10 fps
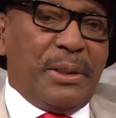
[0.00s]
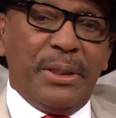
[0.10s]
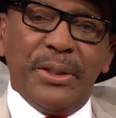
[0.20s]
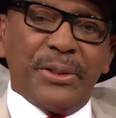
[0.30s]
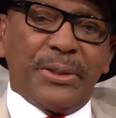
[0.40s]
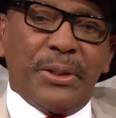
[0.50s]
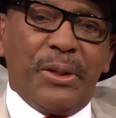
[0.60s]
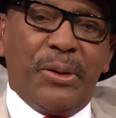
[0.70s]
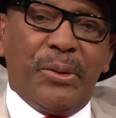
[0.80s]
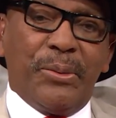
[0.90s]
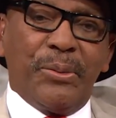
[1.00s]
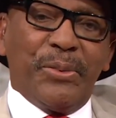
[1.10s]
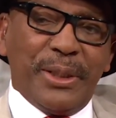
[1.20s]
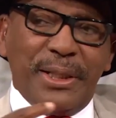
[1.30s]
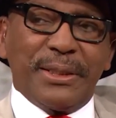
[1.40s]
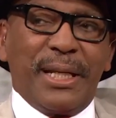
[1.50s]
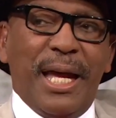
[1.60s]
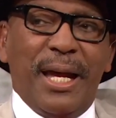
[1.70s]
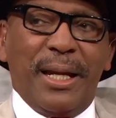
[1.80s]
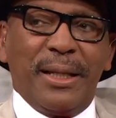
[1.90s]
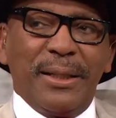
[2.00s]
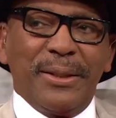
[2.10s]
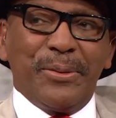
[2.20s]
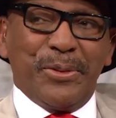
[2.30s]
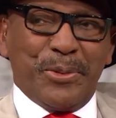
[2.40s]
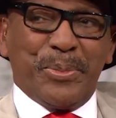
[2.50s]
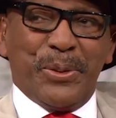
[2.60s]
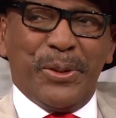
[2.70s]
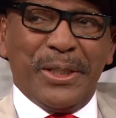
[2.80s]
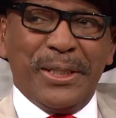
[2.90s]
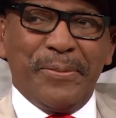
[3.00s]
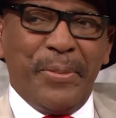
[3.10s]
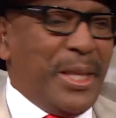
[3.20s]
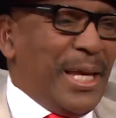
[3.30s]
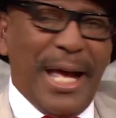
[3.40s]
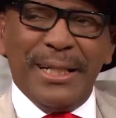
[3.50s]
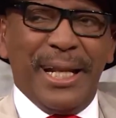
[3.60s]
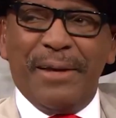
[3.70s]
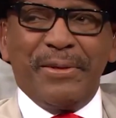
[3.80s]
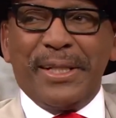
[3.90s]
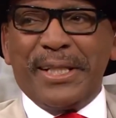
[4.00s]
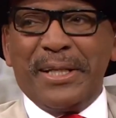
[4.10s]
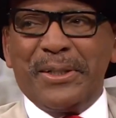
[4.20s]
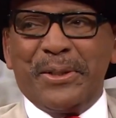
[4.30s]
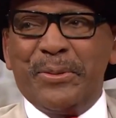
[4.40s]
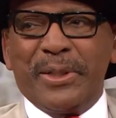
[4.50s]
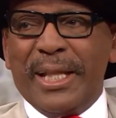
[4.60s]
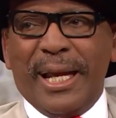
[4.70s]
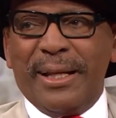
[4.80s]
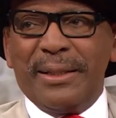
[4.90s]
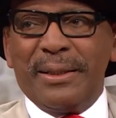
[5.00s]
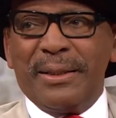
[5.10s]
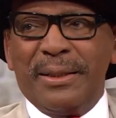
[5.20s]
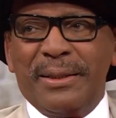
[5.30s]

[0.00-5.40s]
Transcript: years ago, when this guy was born, I didn't have anything to do with that. Mm.